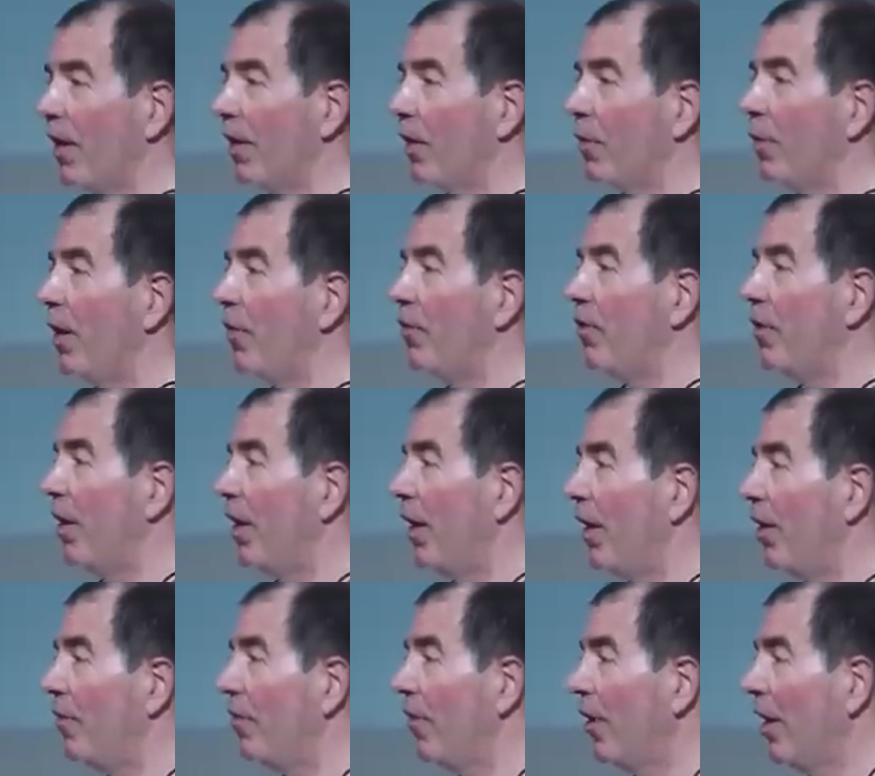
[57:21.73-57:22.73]
of all, the question
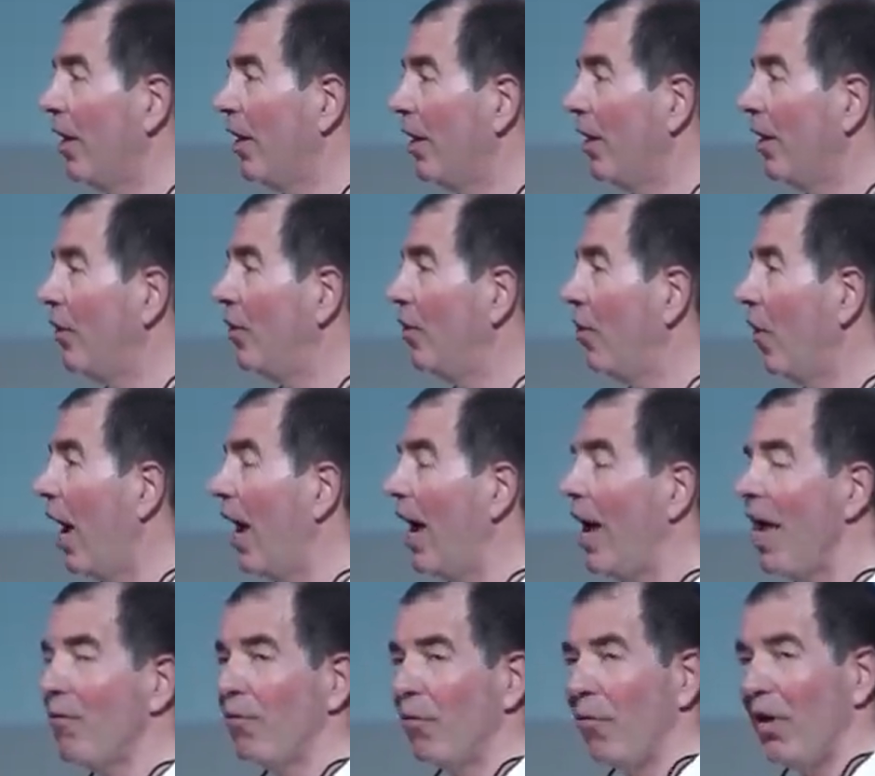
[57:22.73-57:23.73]
is, do I
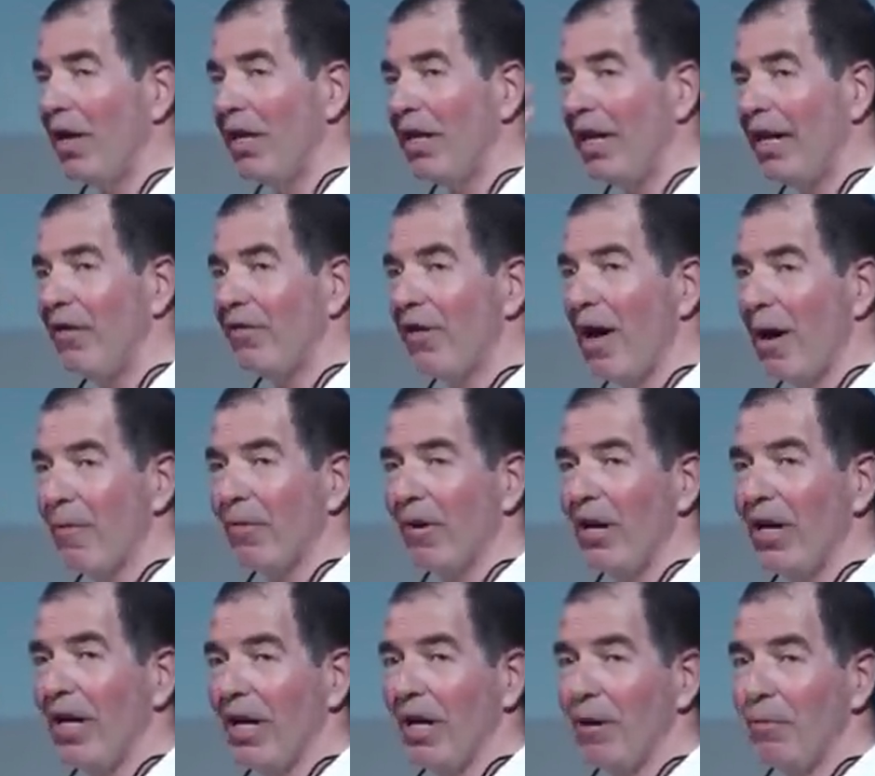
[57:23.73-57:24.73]
have one of these
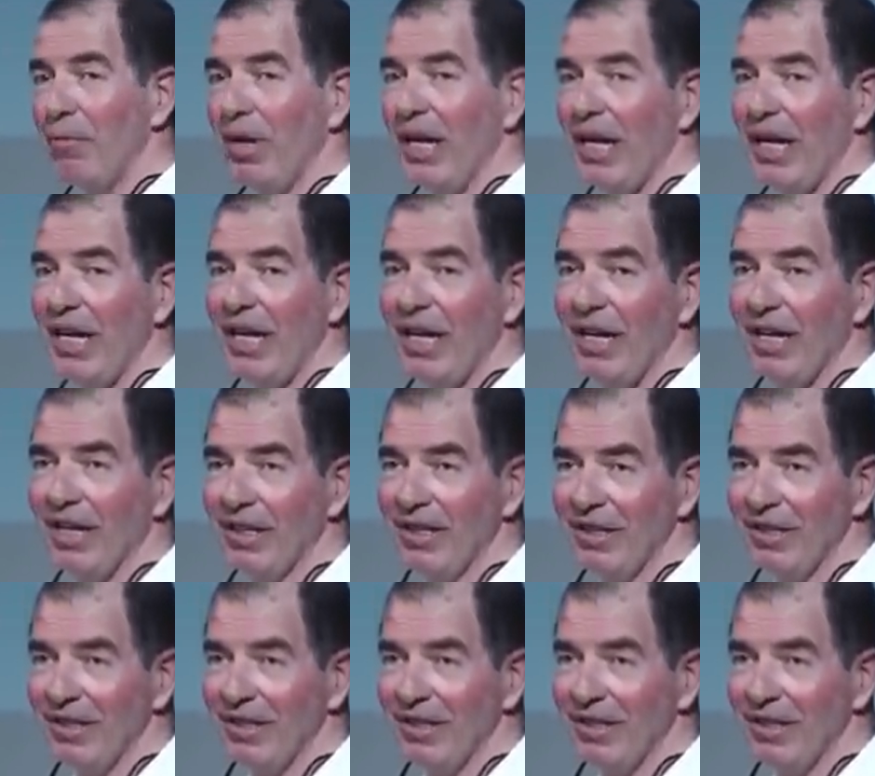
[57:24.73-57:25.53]
operating in me?